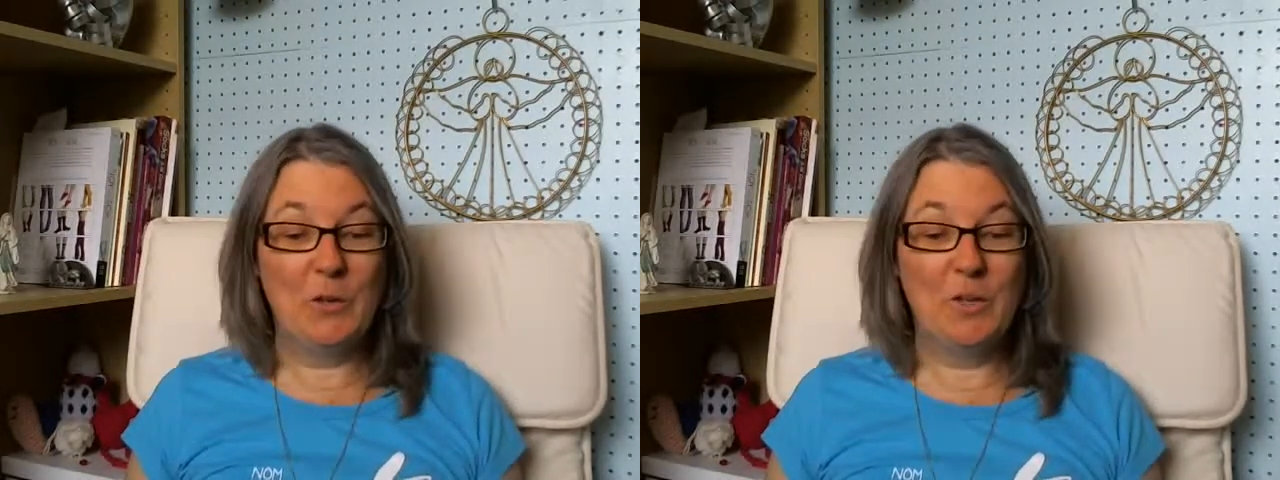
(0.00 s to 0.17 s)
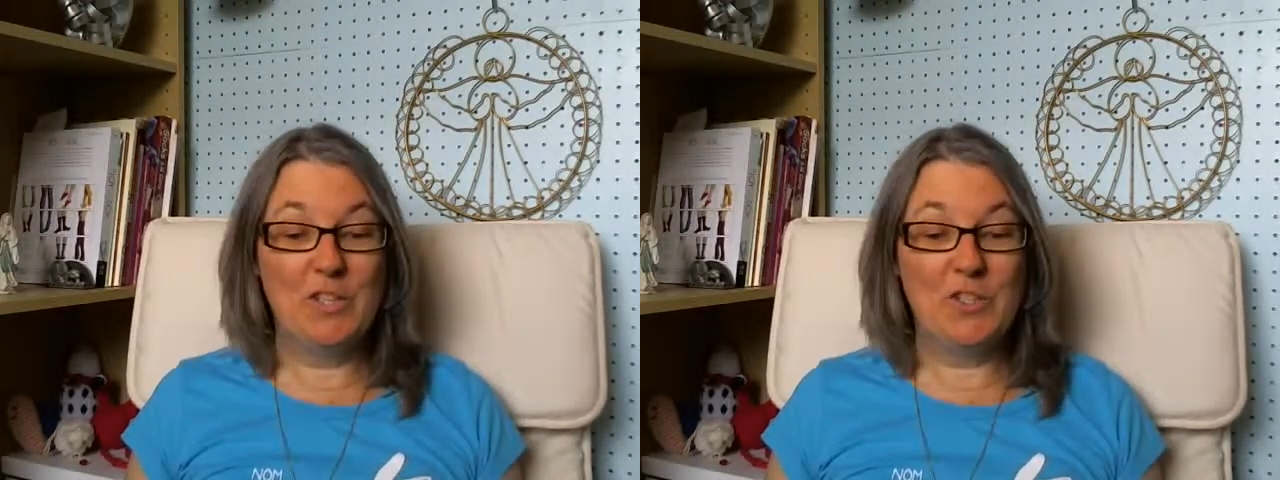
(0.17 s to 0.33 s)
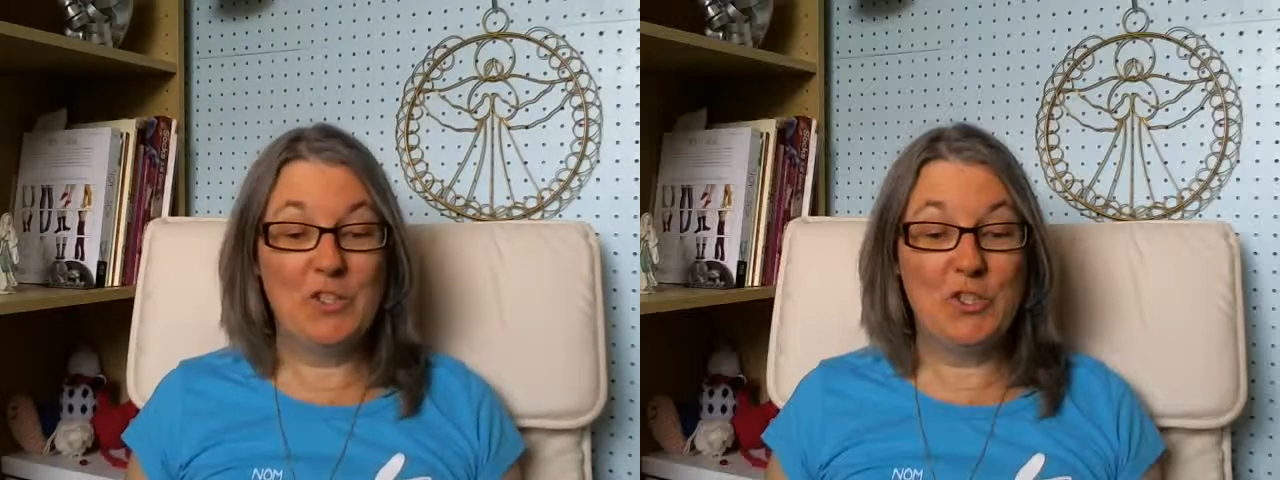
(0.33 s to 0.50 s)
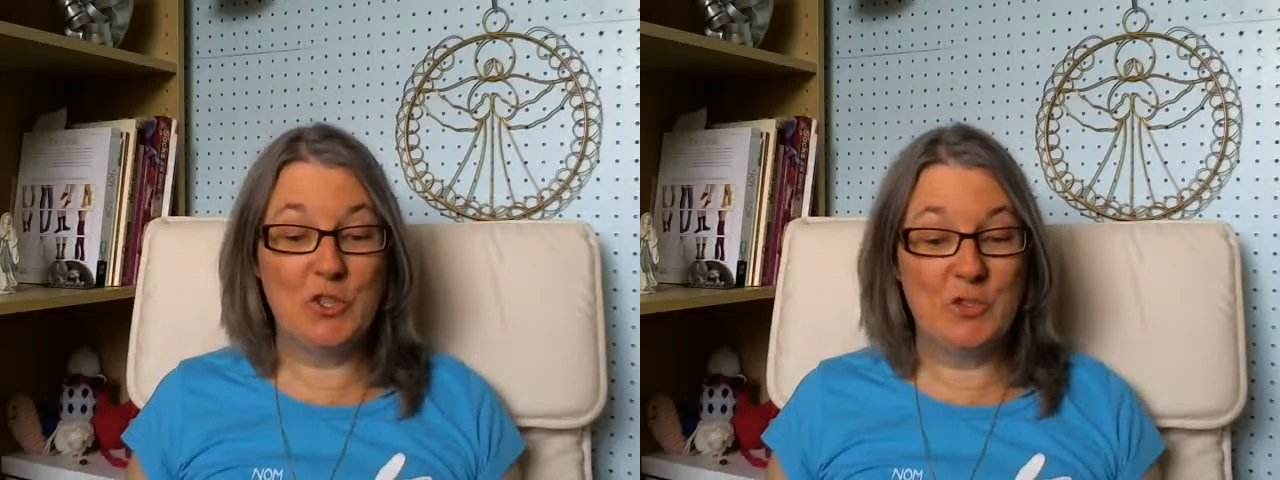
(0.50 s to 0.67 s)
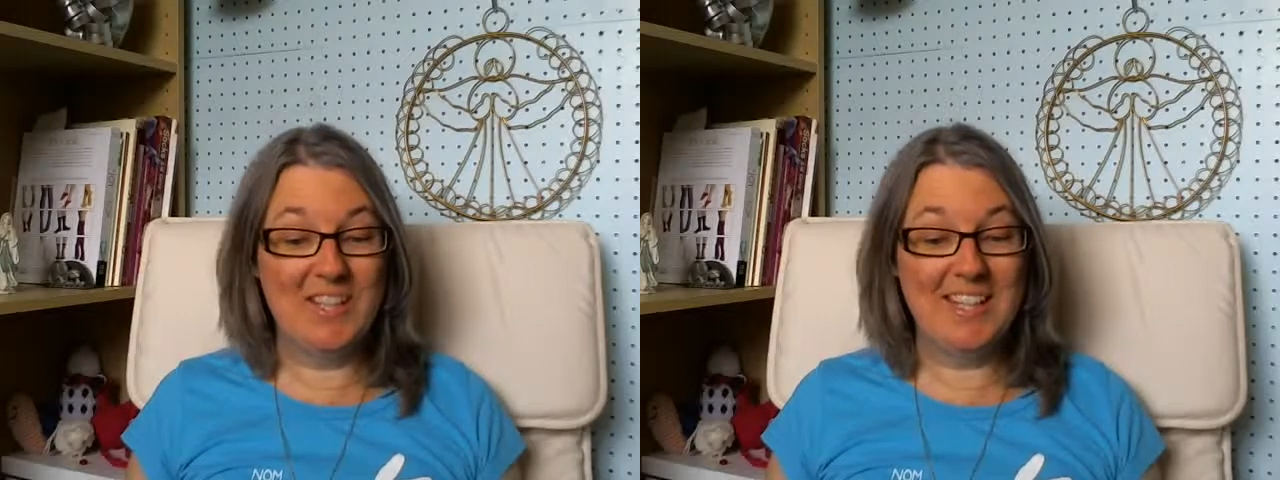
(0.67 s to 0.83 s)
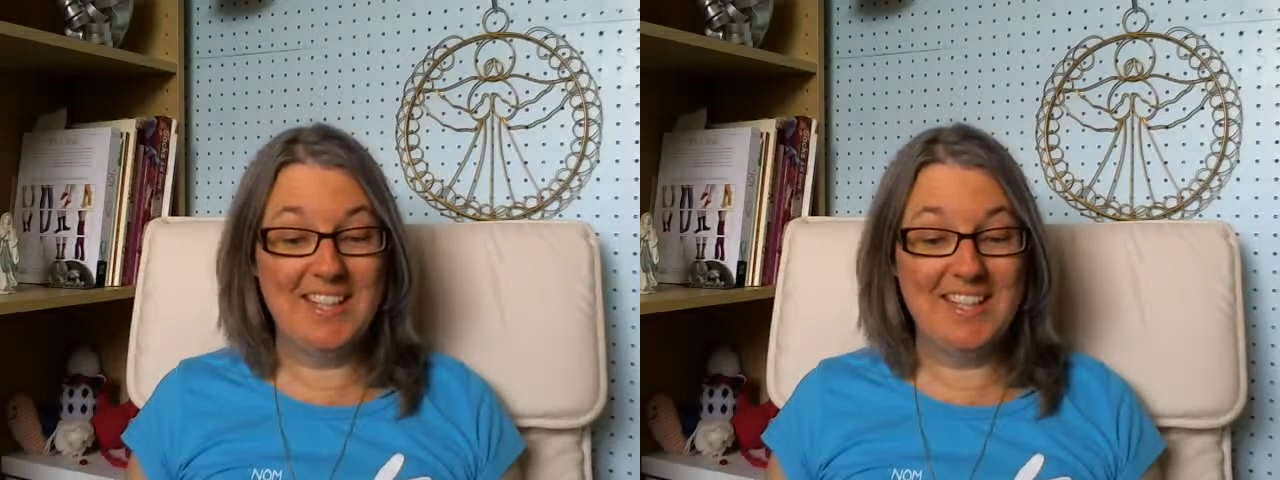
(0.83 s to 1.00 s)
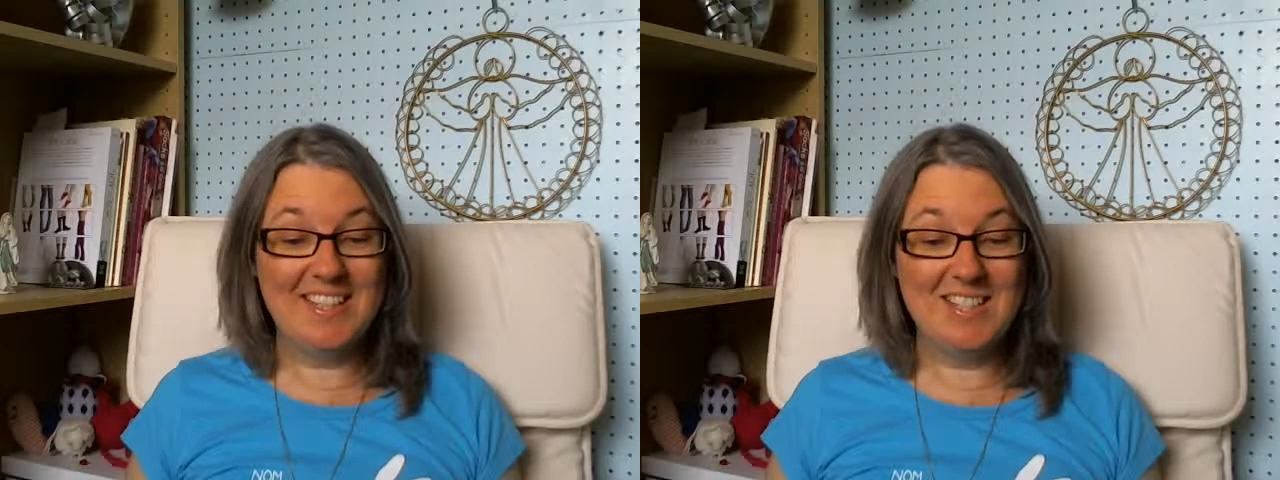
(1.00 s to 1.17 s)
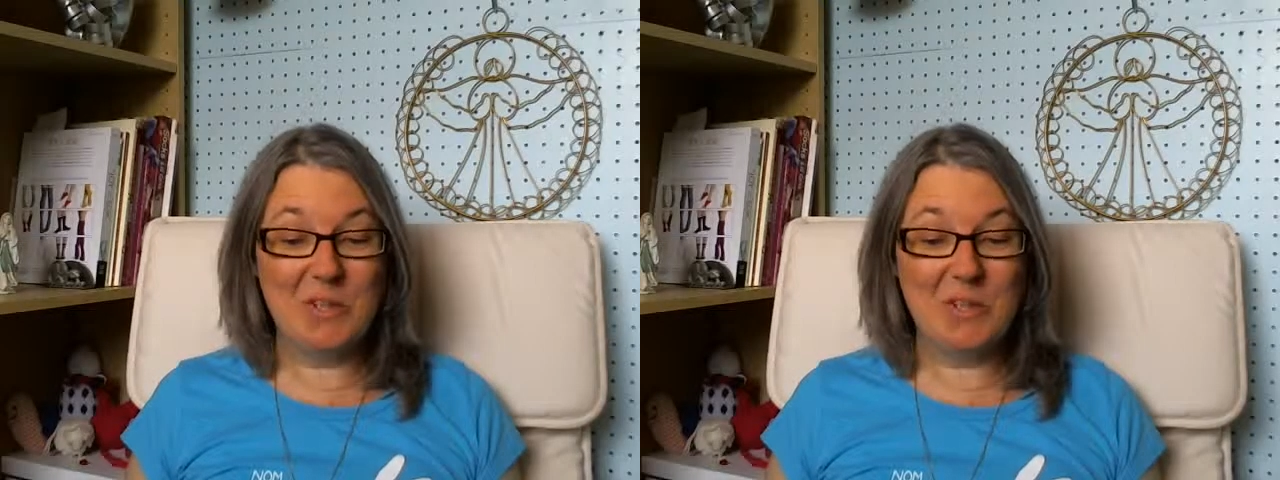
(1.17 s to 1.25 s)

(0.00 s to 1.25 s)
is Judy Knits,